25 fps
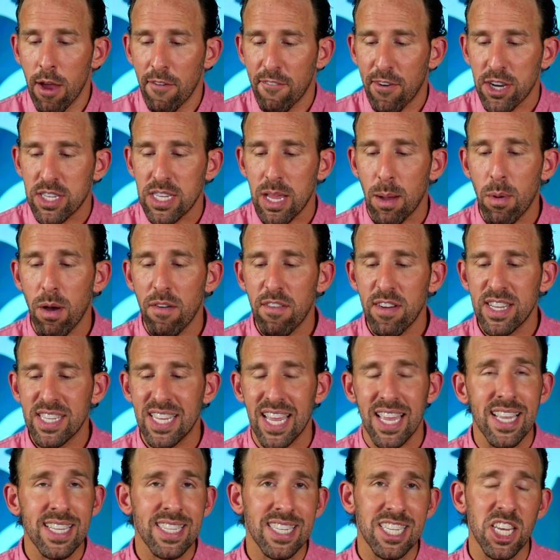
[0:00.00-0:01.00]
For some of
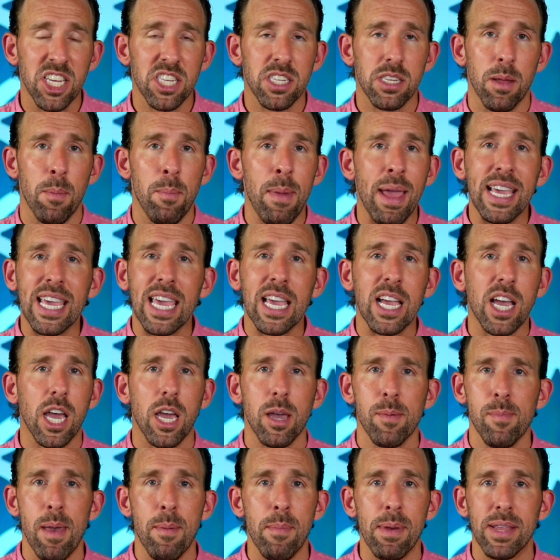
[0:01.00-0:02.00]
us, it's just making a
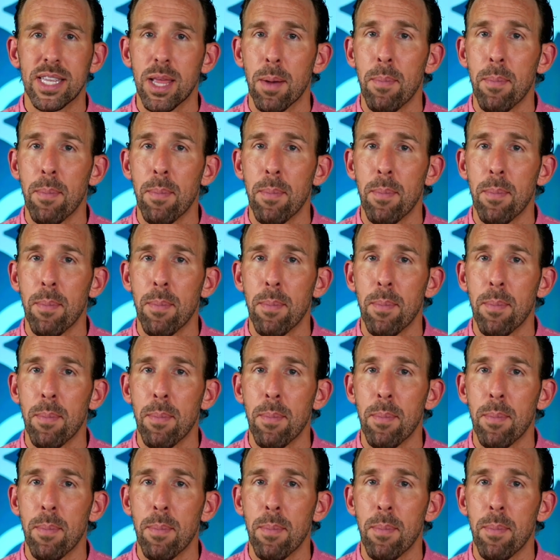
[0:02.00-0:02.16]
commitment